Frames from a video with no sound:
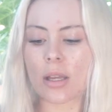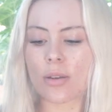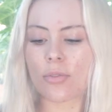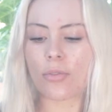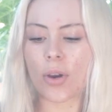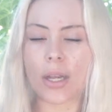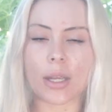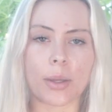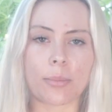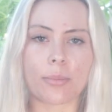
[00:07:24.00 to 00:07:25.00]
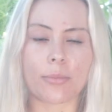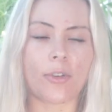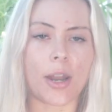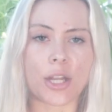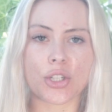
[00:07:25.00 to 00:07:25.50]
freedom,
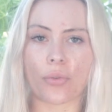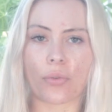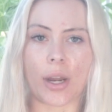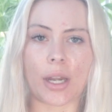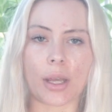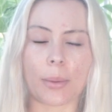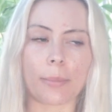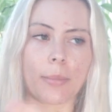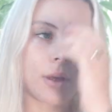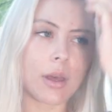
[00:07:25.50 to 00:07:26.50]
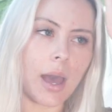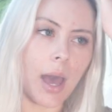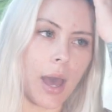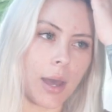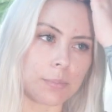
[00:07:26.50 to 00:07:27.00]
financial freedom,
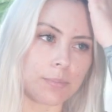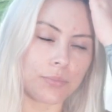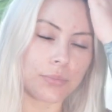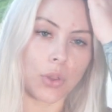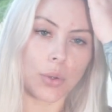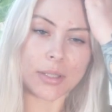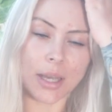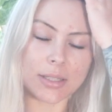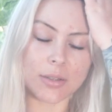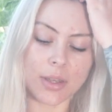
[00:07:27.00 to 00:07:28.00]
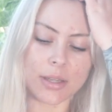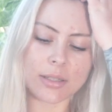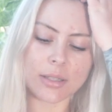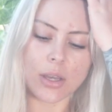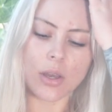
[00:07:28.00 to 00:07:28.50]
those kinds of
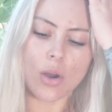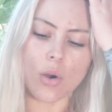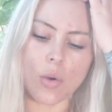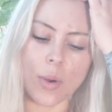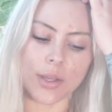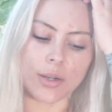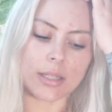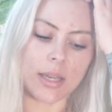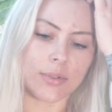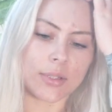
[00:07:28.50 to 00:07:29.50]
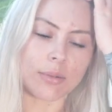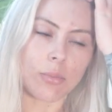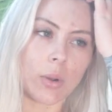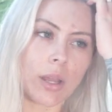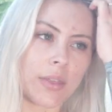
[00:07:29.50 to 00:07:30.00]
things. Or whether it's even
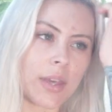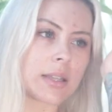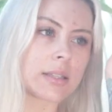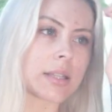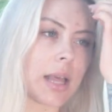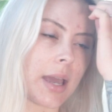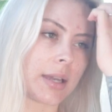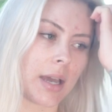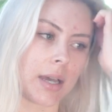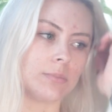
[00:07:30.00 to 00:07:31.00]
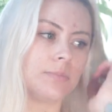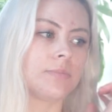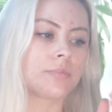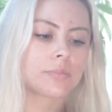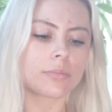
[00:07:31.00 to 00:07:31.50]
smaller things like
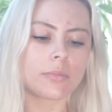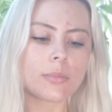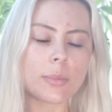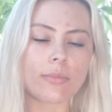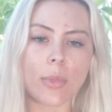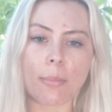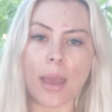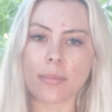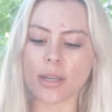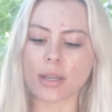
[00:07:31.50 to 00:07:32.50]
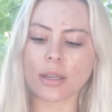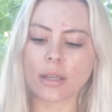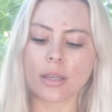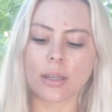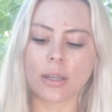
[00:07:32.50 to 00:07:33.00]
maybe
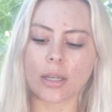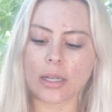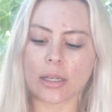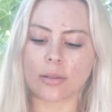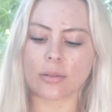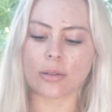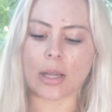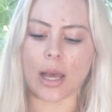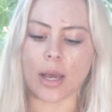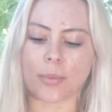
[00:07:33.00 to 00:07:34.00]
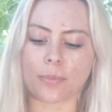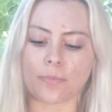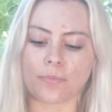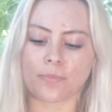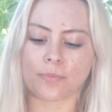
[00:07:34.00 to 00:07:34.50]

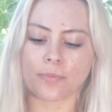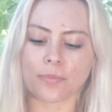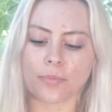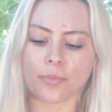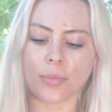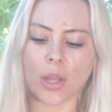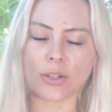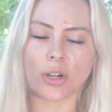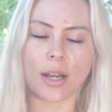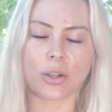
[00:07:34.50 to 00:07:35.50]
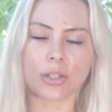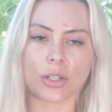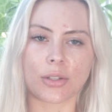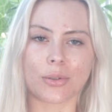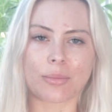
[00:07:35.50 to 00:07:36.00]
I try not to
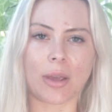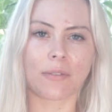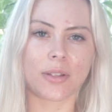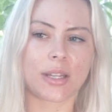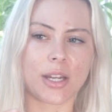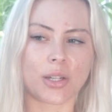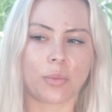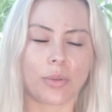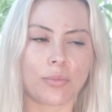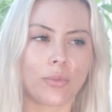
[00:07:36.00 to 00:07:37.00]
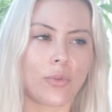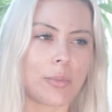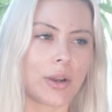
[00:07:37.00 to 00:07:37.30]
use manifestation for